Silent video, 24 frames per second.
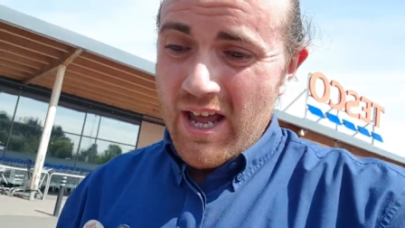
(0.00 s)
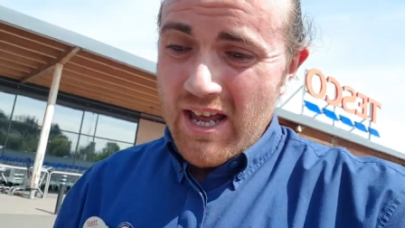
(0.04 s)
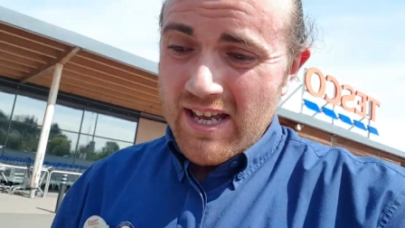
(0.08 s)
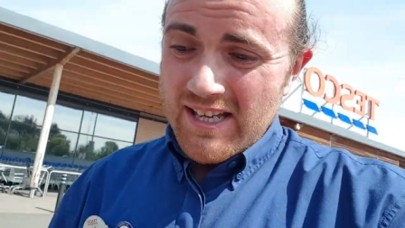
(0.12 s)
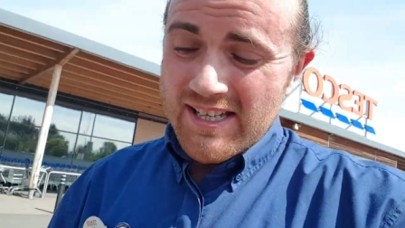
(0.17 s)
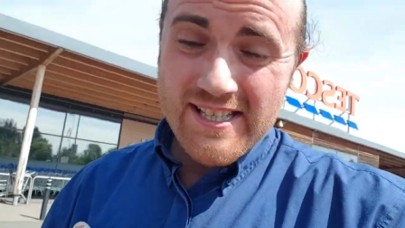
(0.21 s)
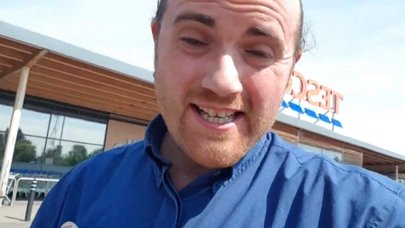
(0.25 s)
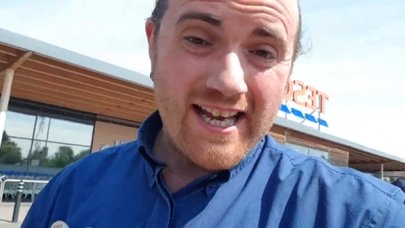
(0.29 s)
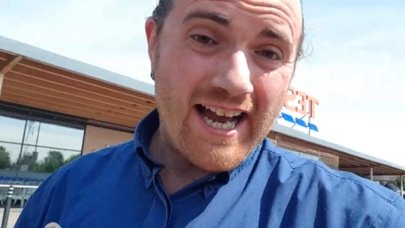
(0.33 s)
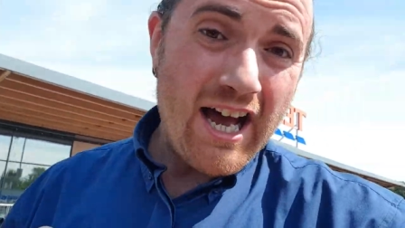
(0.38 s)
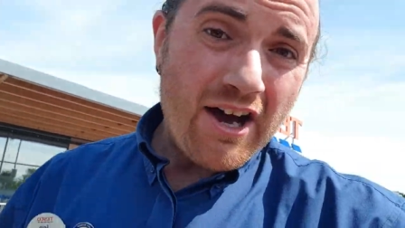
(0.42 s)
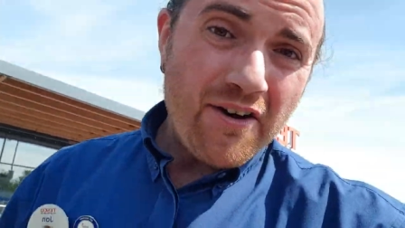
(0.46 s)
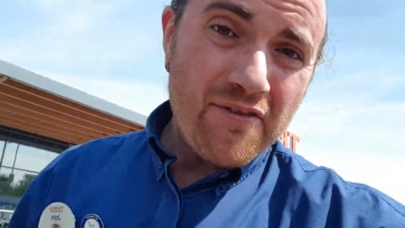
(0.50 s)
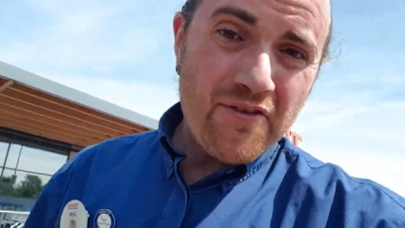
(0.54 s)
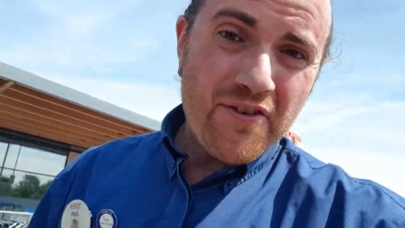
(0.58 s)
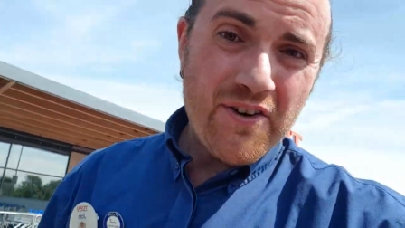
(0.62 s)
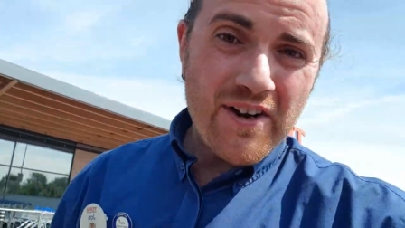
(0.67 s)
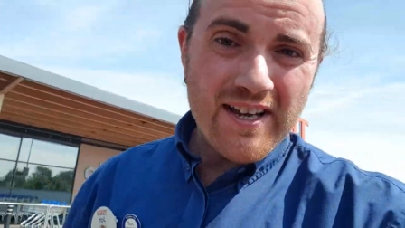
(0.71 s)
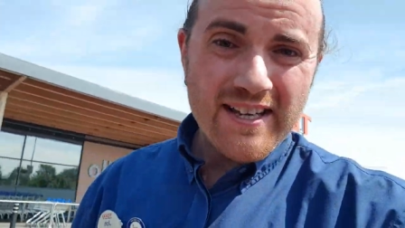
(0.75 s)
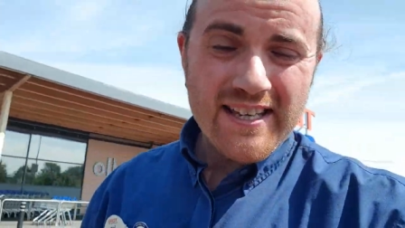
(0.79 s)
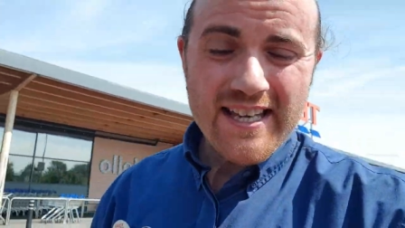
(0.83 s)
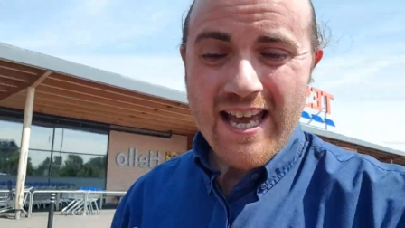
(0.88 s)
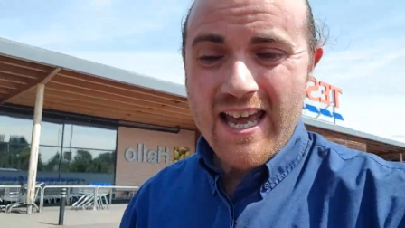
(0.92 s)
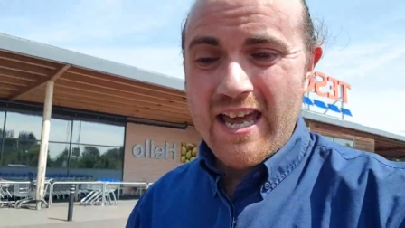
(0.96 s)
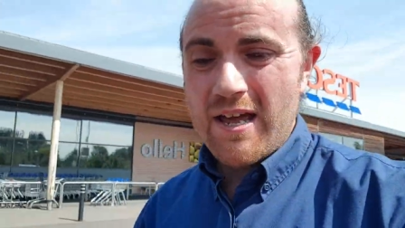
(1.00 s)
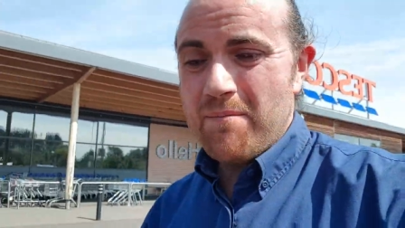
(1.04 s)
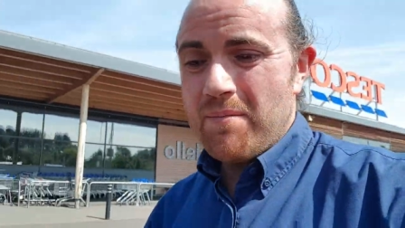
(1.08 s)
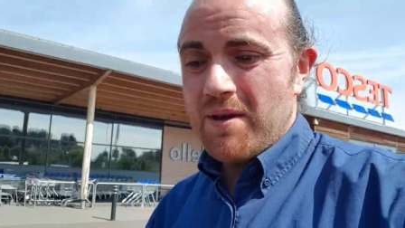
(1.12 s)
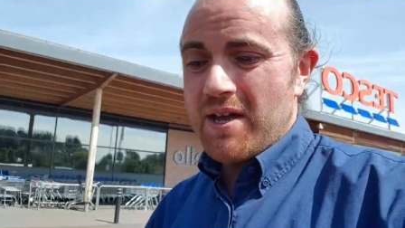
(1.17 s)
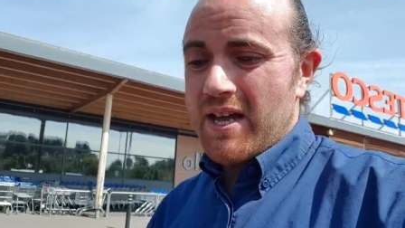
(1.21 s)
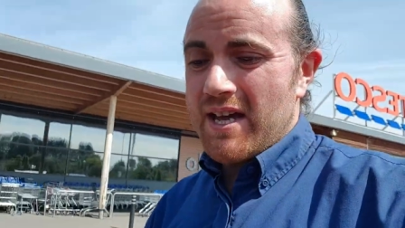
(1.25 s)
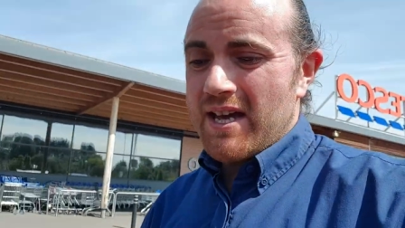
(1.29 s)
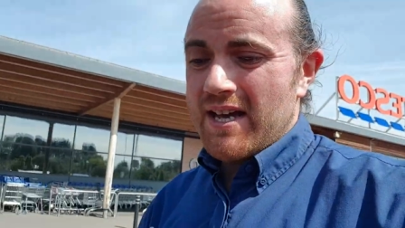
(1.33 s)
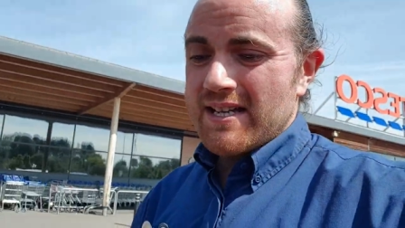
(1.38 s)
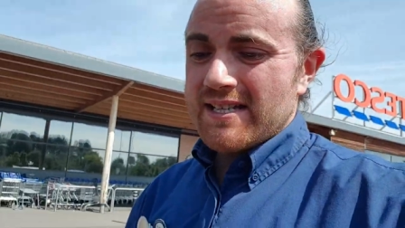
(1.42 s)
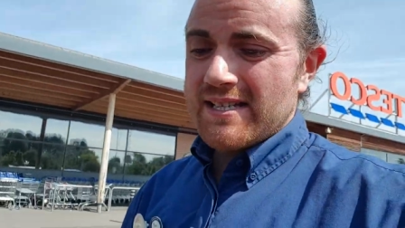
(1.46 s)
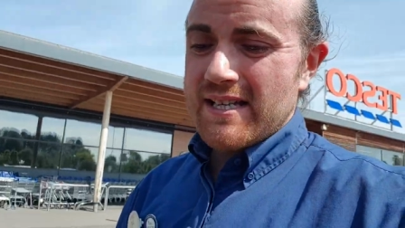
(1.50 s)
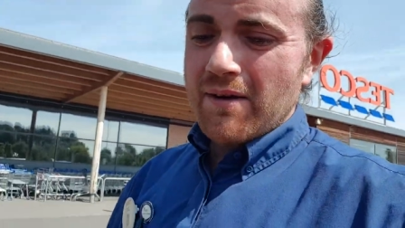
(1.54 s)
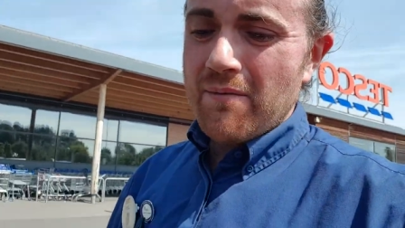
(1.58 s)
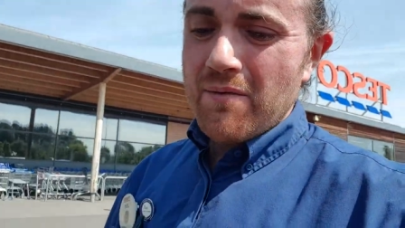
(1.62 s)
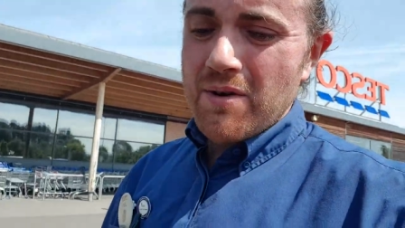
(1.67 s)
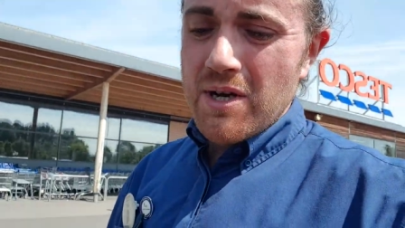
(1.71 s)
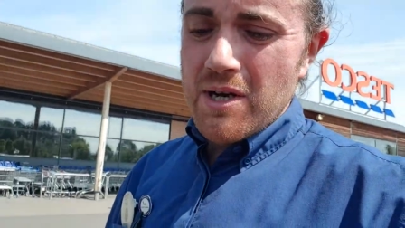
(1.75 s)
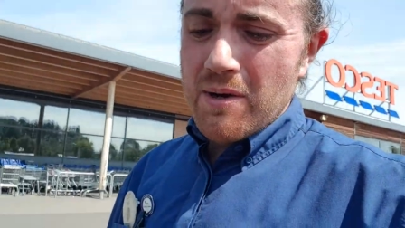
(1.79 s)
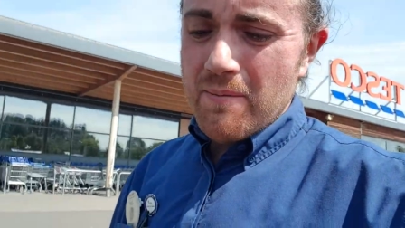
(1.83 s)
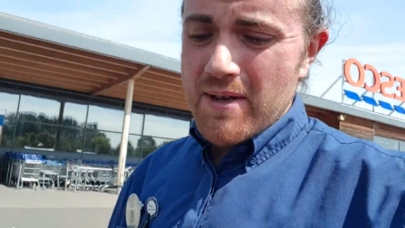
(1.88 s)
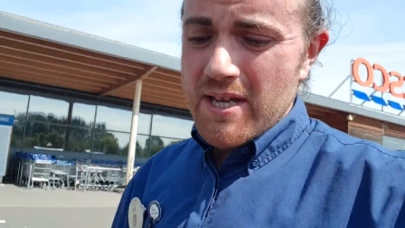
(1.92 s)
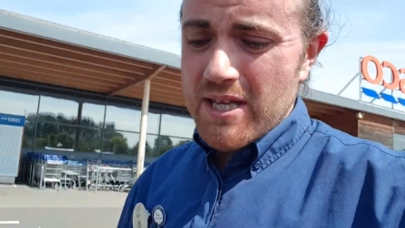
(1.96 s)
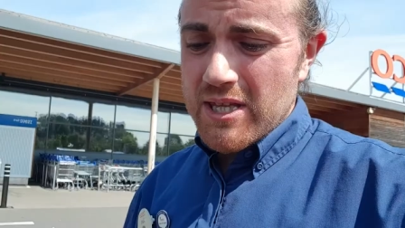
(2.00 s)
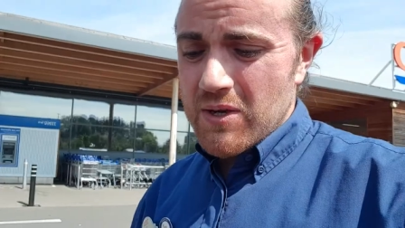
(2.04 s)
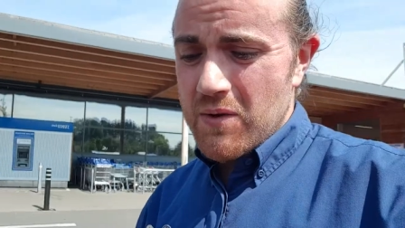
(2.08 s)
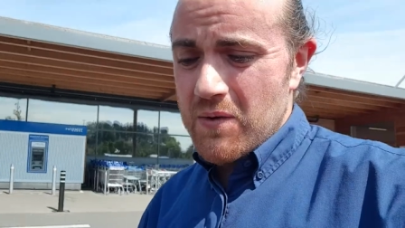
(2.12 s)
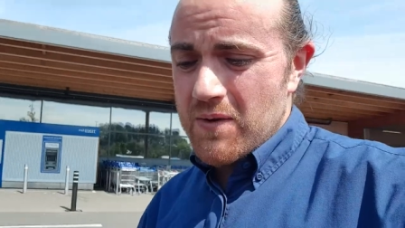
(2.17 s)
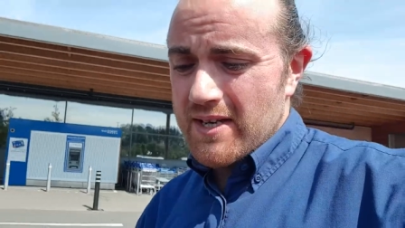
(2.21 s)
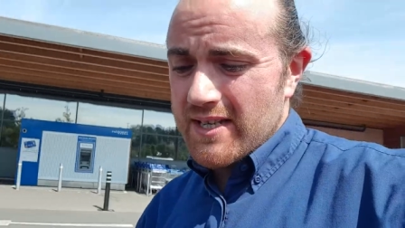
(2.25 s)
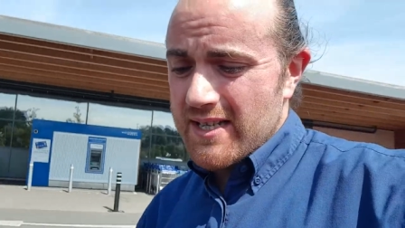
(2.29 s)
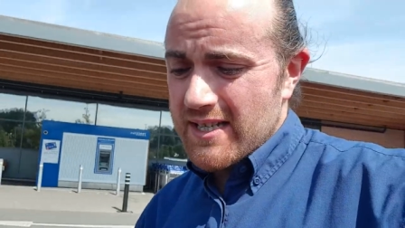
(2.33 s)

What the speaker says: set up for the day, because I'm going to be doing